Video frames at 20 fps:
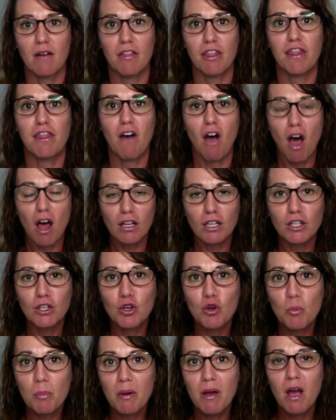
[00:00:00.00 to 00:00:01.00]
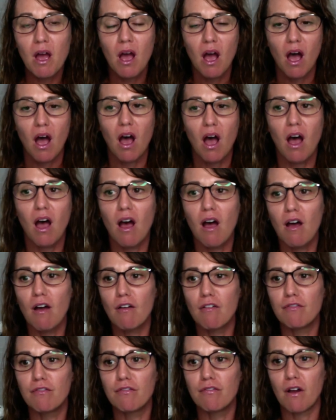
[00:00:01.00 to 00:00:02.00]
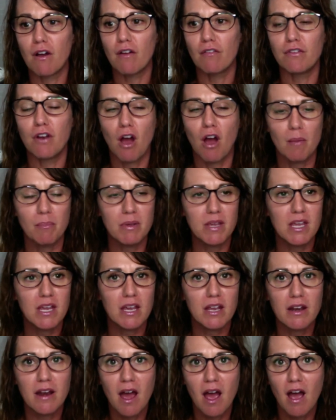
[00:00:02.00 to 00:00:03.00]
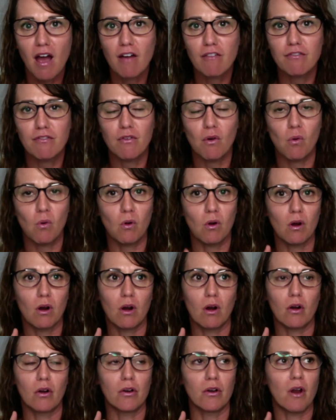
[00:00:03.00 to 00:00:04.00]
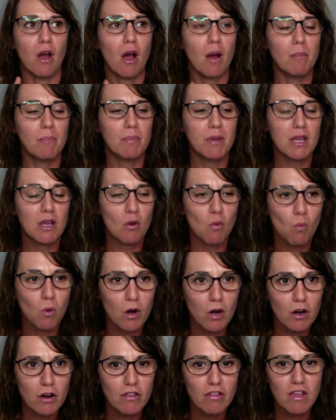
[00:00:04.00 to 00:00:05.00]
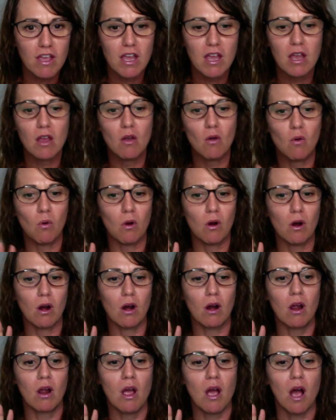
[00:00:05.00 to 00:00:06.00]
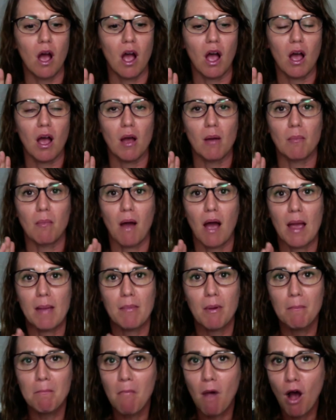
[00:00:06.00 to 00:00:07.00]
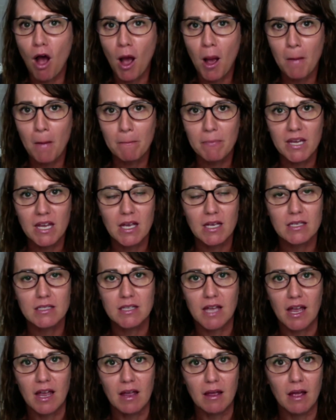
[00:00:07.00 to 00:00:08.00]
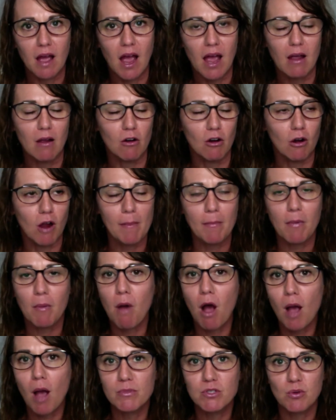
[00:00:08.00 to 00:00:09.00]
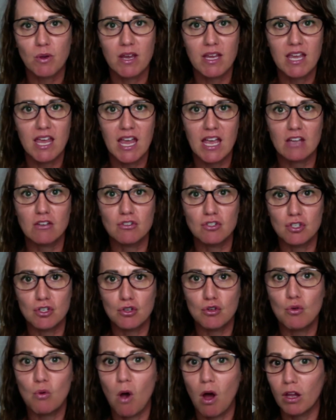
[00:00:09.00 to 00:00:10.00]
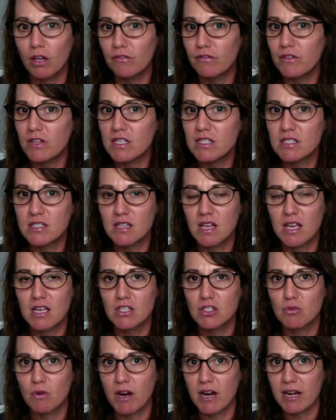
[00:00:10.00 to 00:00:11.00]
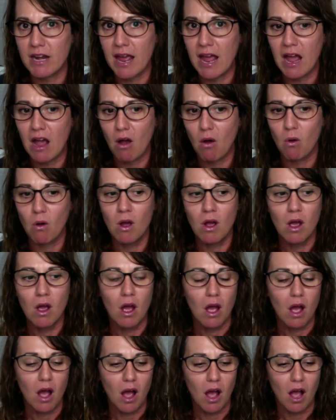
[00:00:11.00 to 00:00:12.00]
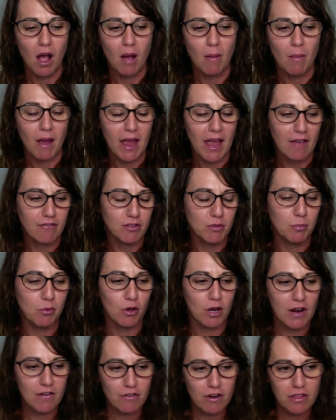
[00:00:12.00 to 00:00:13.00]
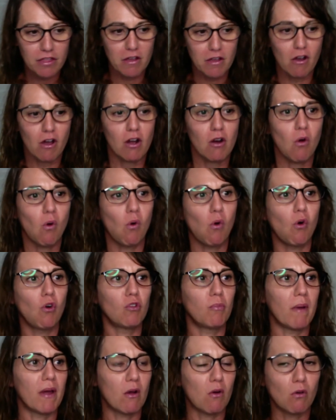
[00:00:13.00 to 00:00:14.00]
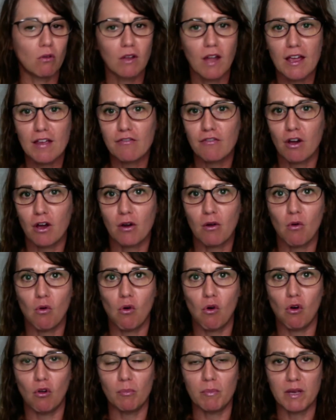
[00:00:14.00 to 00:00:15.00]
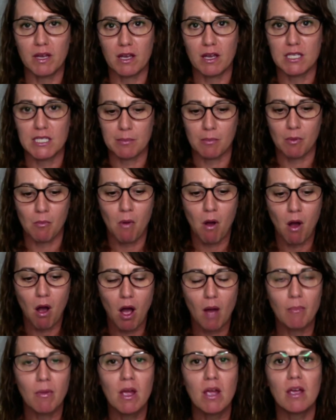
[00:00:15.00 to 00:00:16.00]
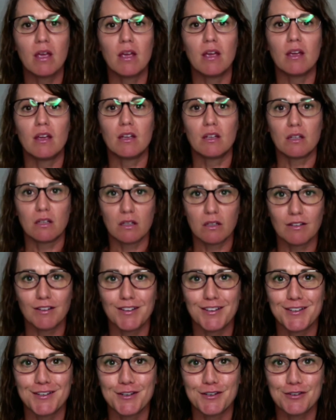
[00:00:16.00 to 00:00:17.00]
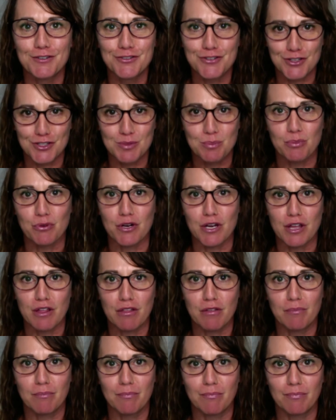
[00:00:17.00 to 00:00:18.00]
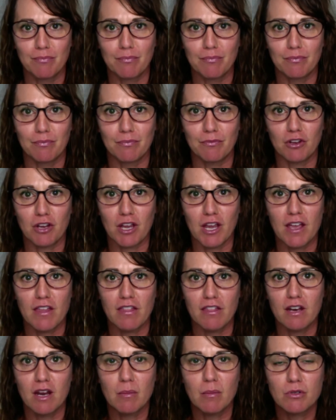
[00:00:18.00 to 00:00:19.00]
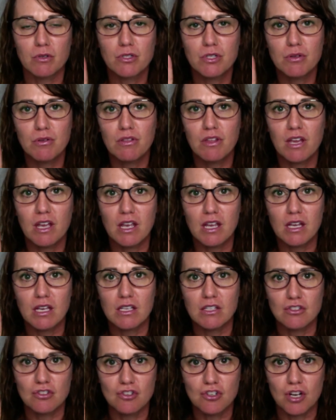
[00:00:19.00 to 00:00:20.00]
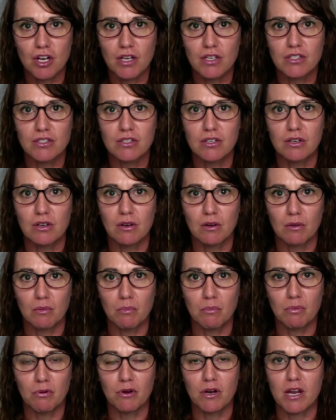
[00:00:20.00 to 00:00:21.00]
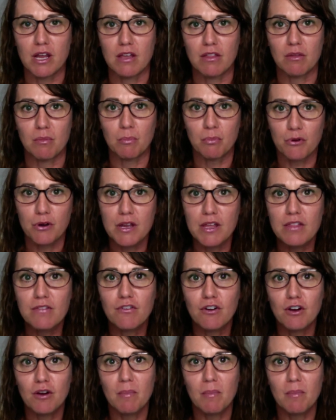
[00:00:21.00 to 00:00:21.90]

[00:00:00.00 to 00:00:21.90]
thought loop of not being enough, or not being worthy, or I'm a mom because I'm a mom, so I can't do all of these things right now. I have to put everything on hold, my whole life on hold, because I'm a mom. Just breathe. Okay, the number two thing is just breathe. Breathe for a